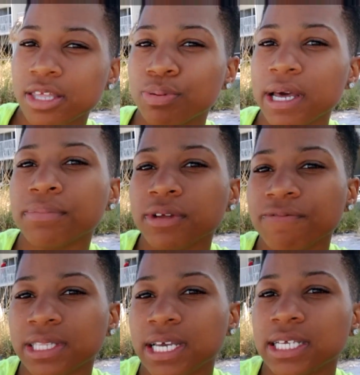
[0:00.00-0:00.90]
you blame them
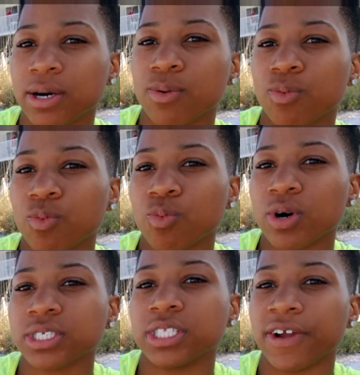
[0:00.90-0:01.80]
for things that
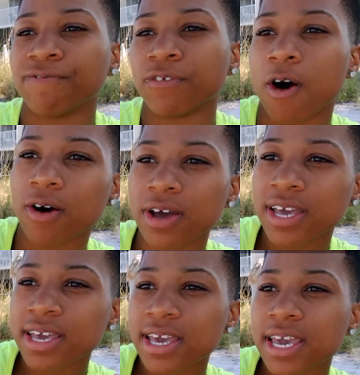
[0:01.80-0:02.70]
wasn't their fault,
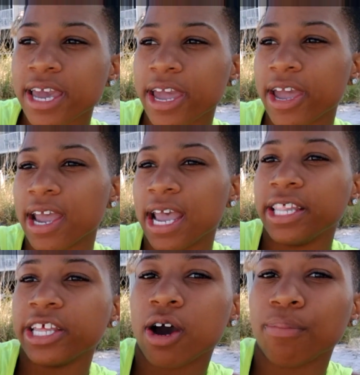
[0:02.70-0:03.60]
and
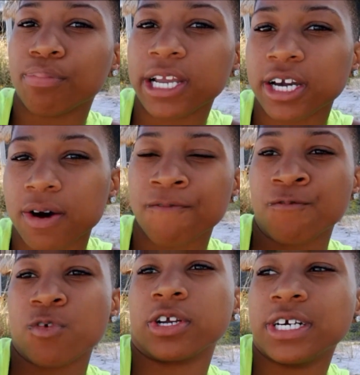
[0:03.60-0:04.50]
then y'all break up
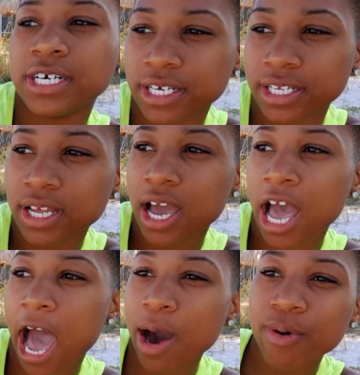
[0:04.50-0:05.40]
for good,
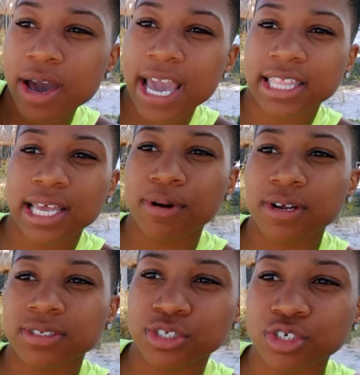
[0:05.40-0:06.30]
I would hate that
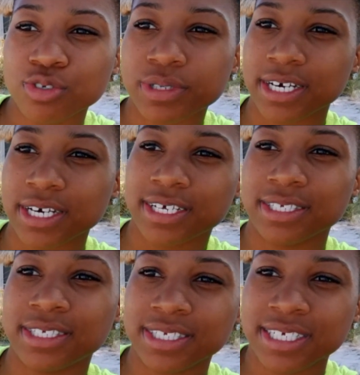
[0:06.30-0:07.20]
person too,
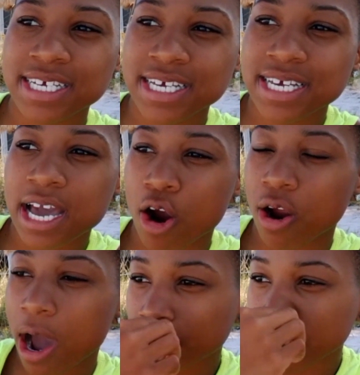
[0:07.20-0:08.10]

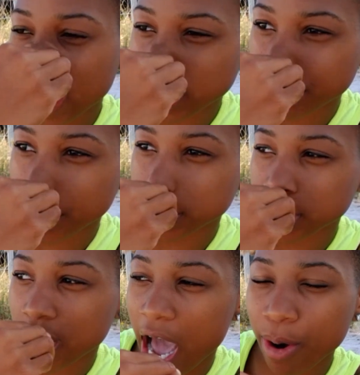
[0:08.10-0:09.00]
I wouldn't hate the
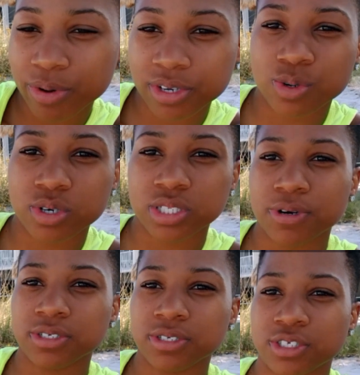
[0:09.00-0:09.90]
person. I would ignore the
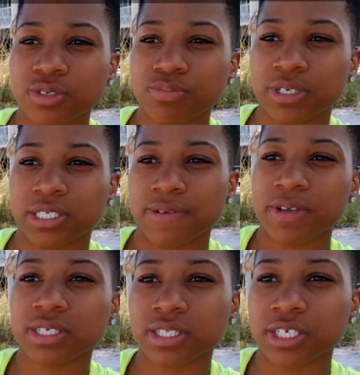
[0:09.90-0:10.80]
person too, because
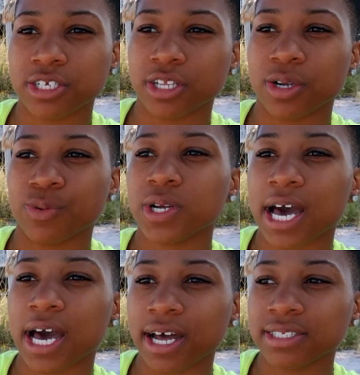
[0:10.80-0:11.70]
eventually you're gonna
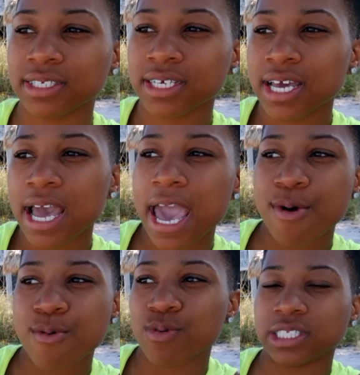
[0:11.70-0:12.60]
realize
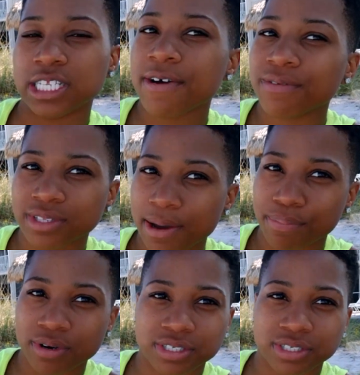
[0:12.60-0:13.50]
it was never that
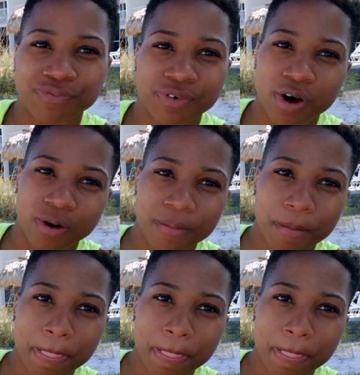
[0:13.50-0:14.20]
person's fault.